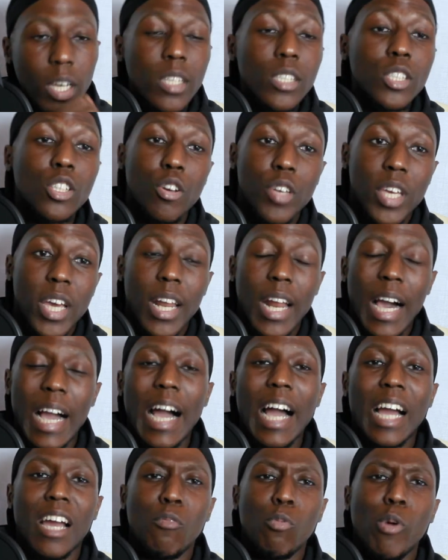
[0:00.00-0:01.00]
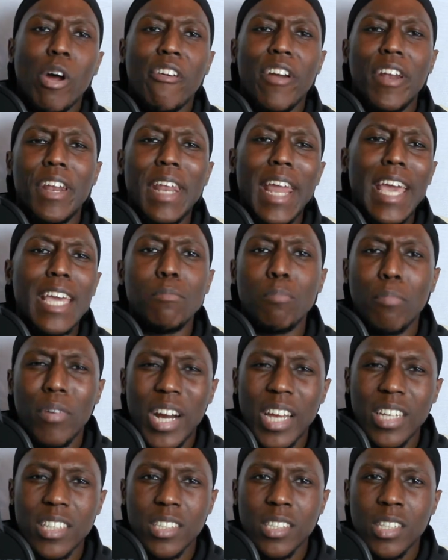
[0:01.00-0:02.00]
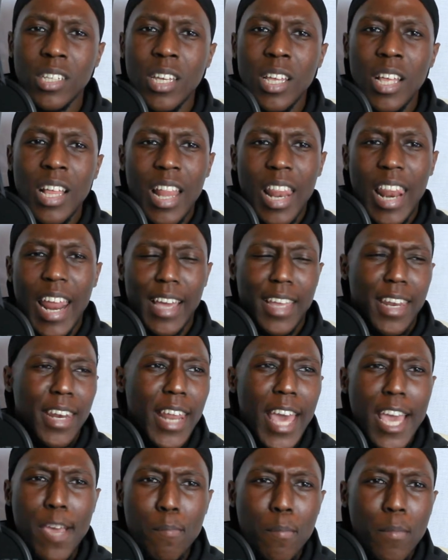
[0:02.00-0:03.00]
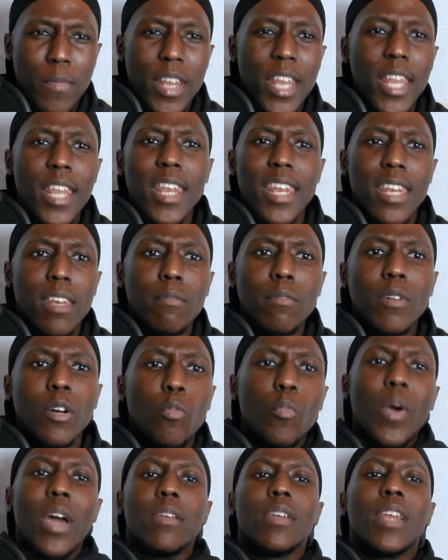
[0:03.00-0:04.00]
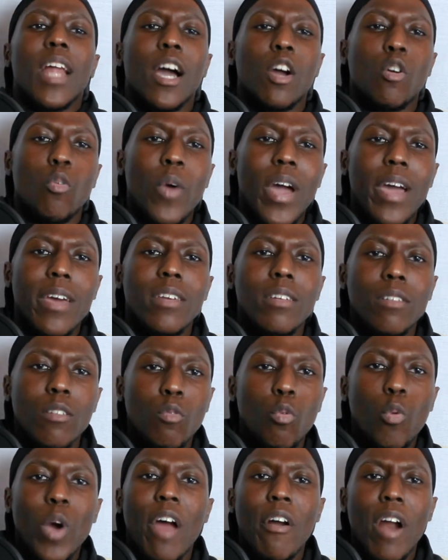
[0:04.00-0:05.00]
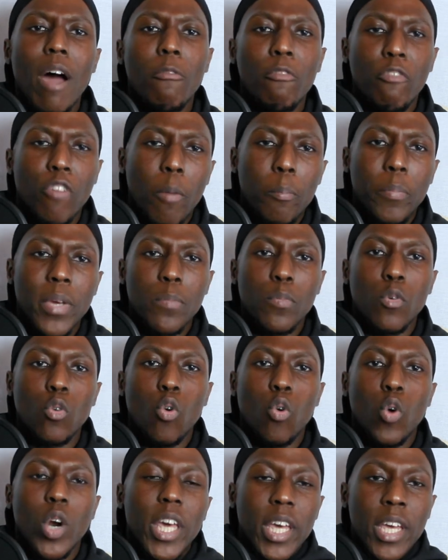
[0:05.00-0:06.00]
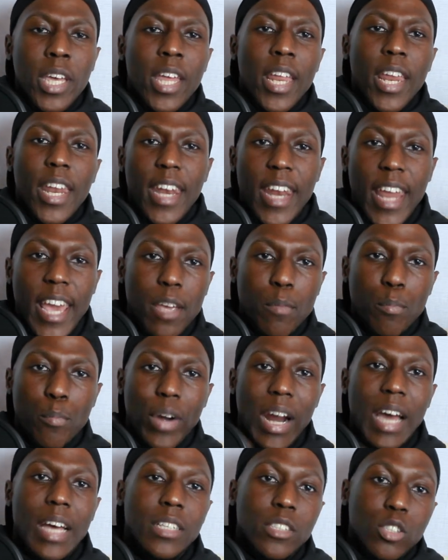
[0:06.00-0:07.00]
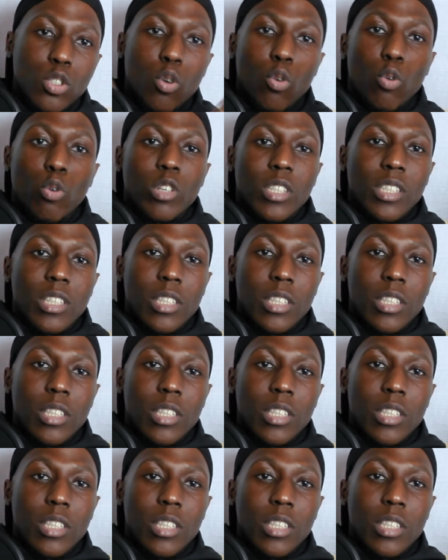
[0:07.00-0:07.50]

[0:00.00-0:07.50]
So yeah, like I can wear a name brand, like name When, like when where I'm from, people call it name brands or